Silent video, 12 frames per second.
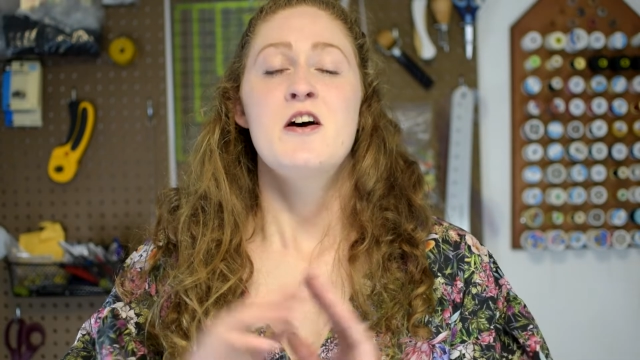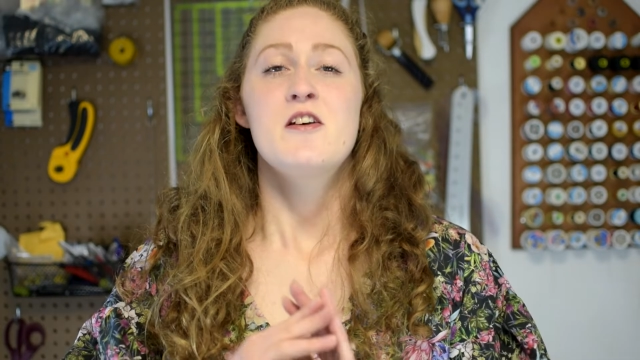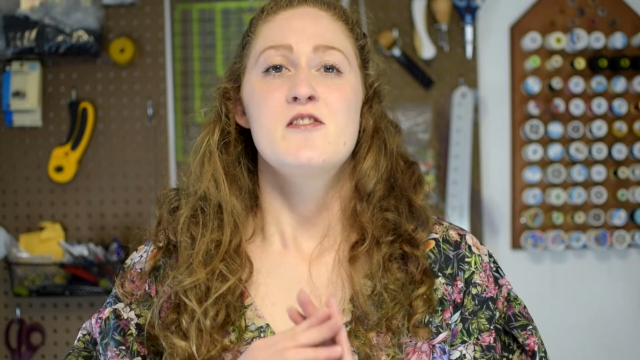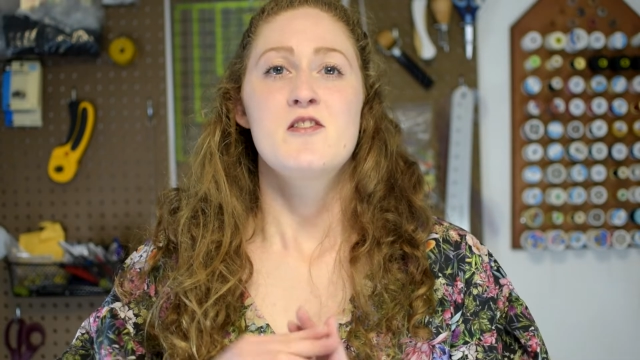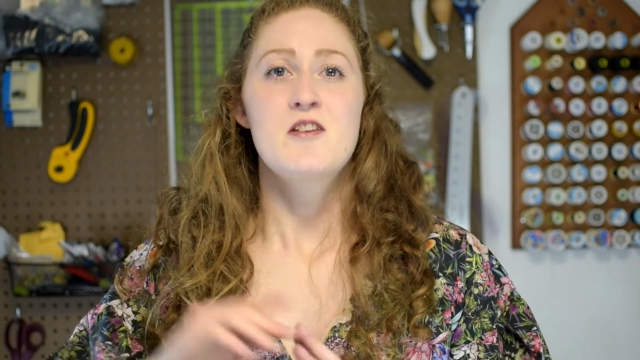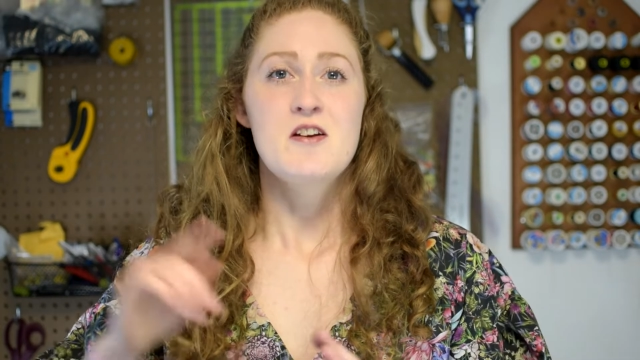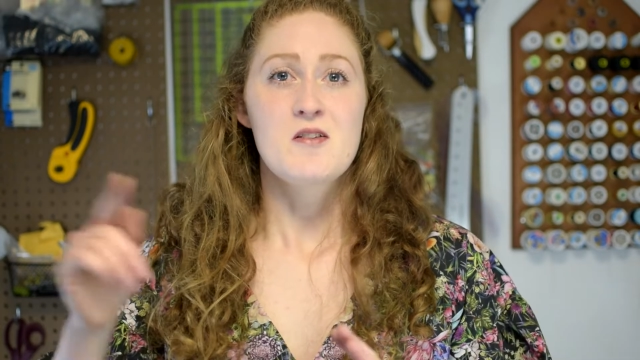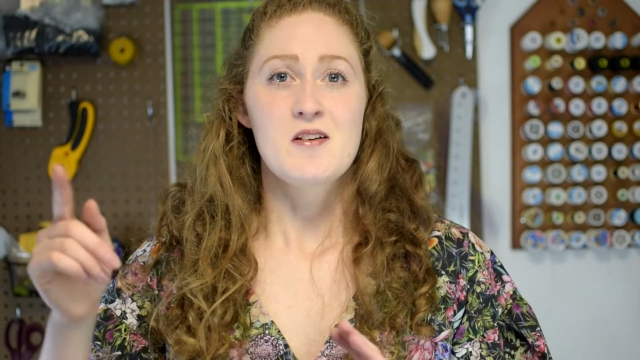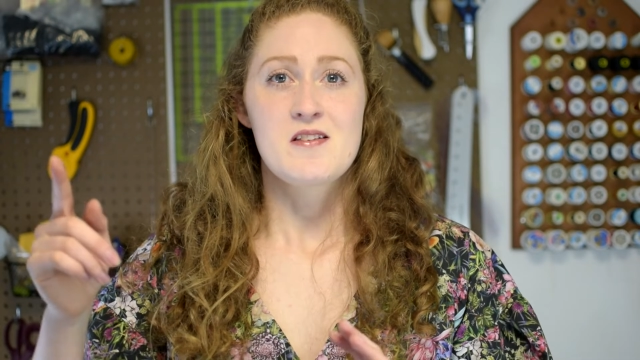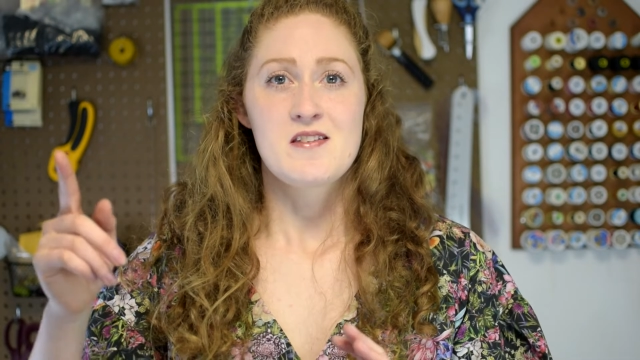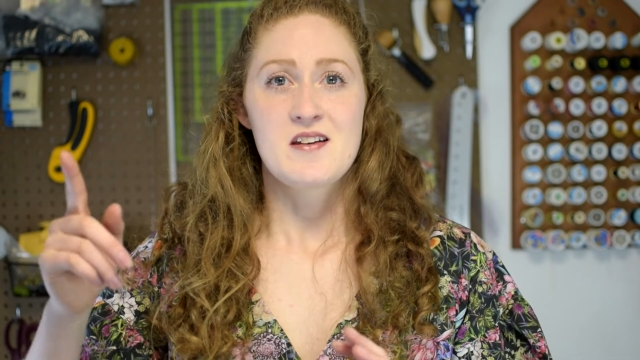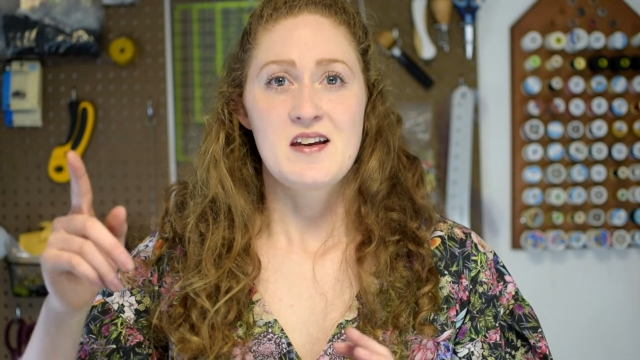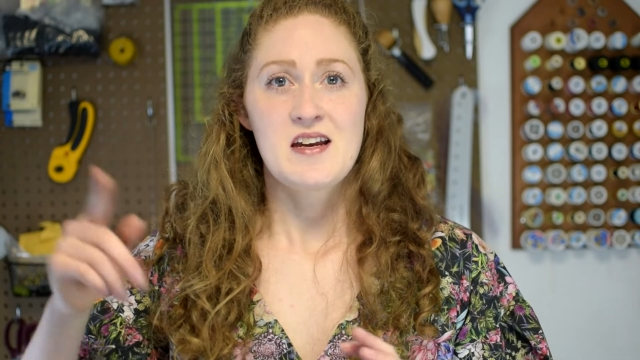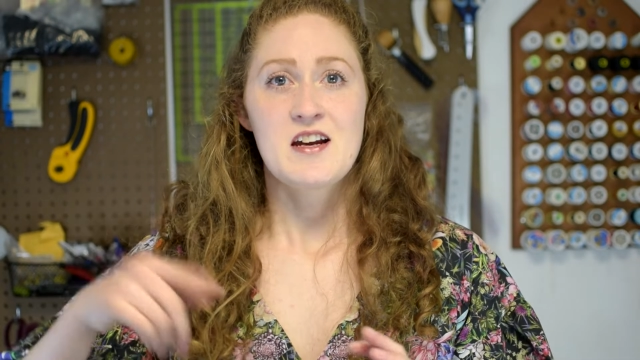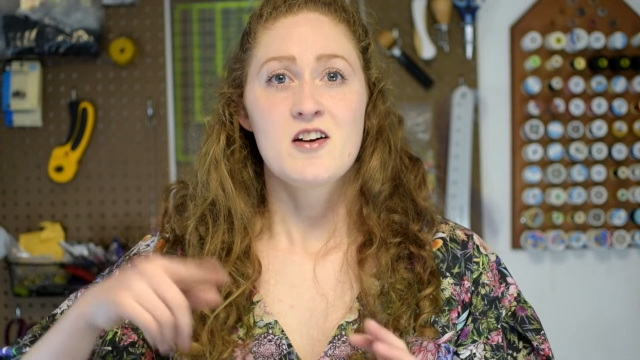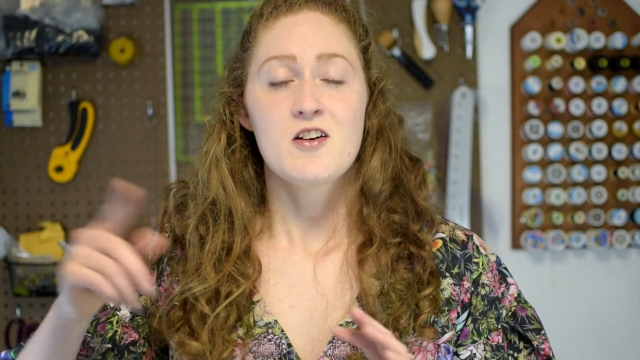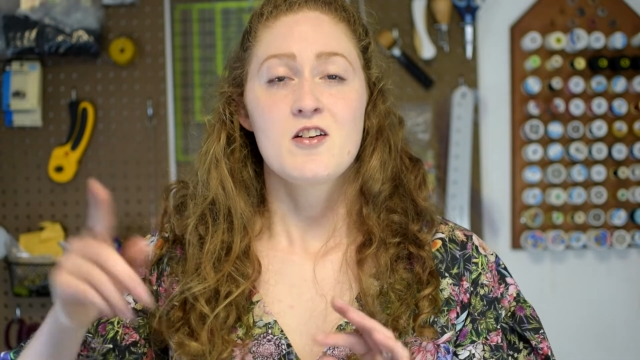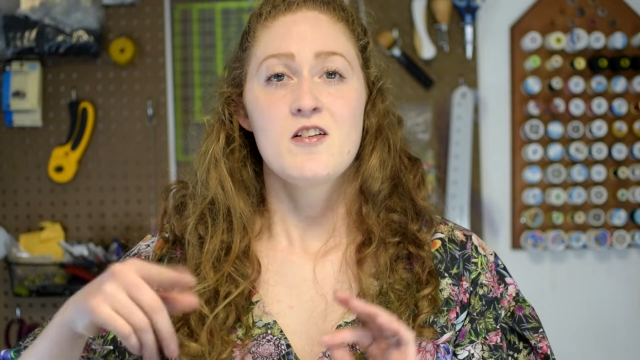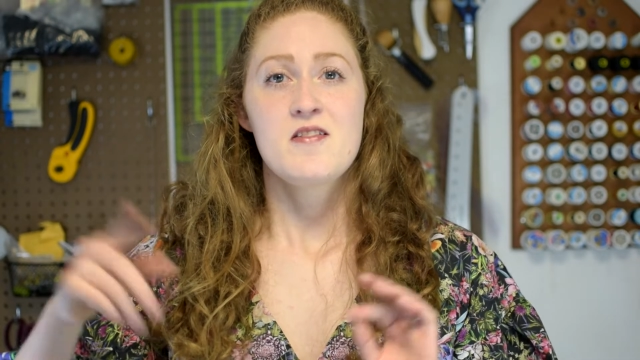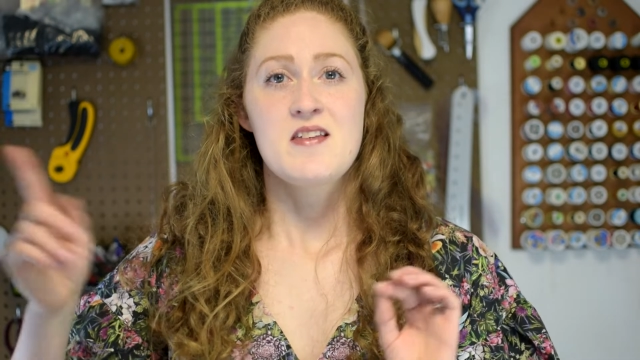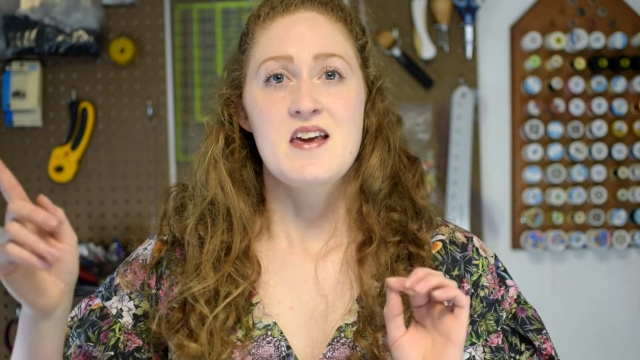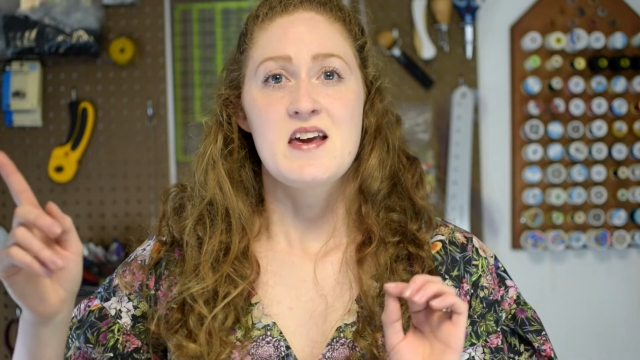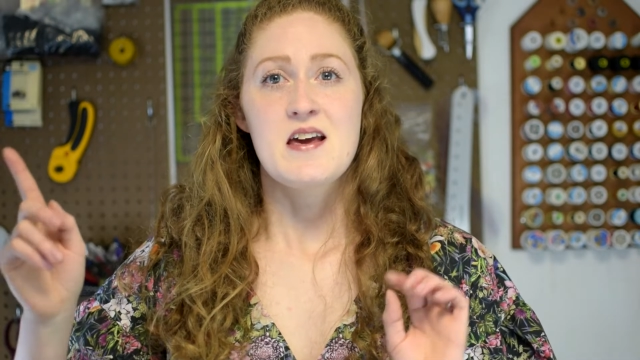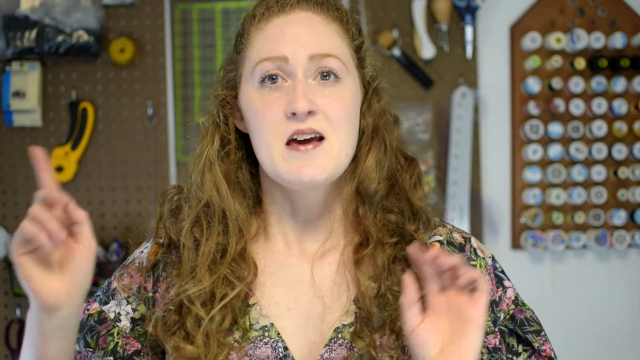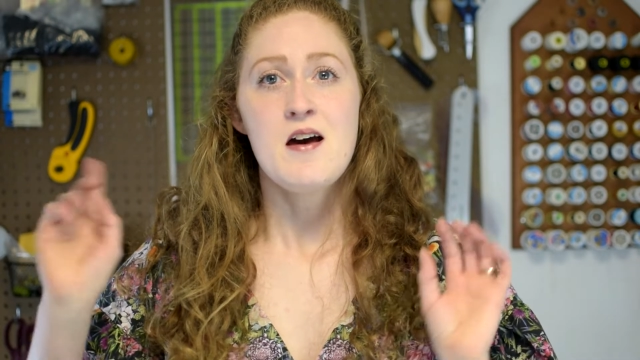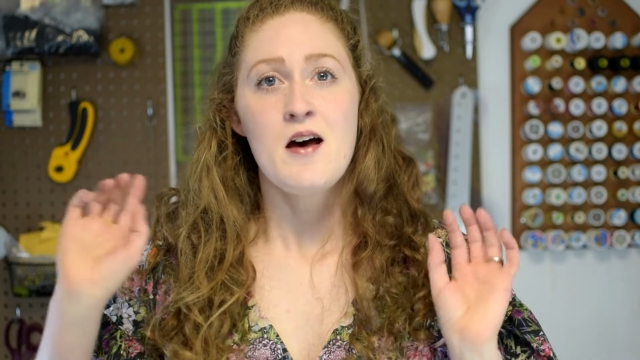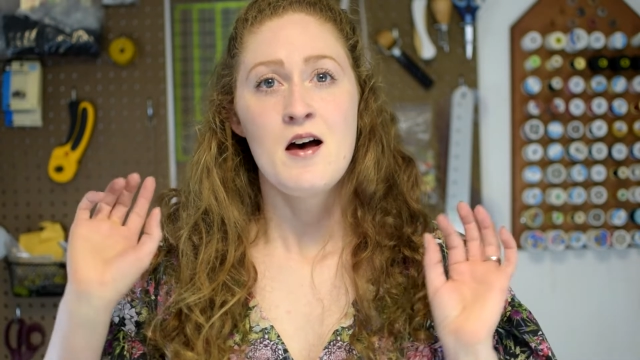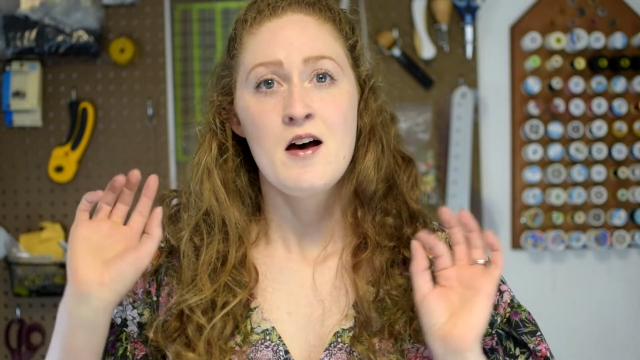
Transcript: so that you can secure the